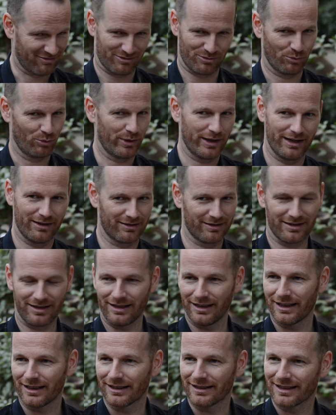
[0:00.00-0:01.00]
weird
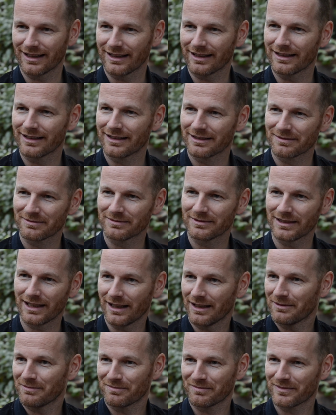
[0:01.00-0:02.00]
thing, and then,
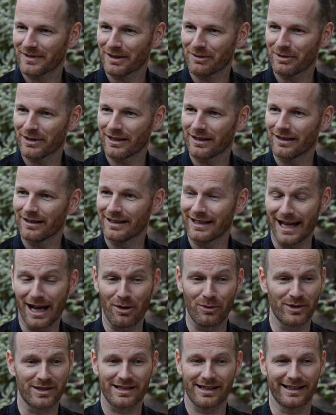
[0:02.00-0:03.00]
yeah, there we are. And
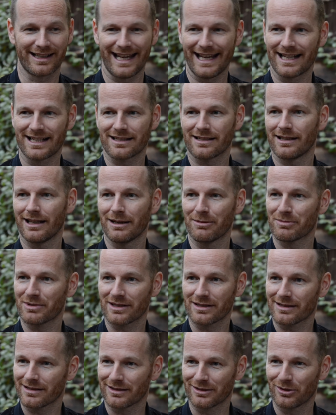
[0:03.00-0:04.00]
now it's like X
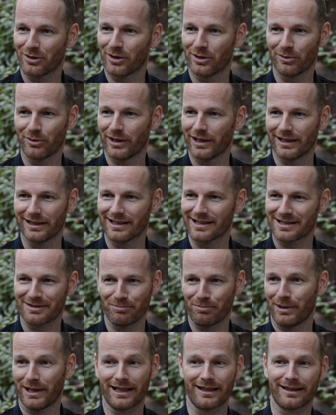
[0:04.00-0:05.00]
Games is in Norway, and it's a big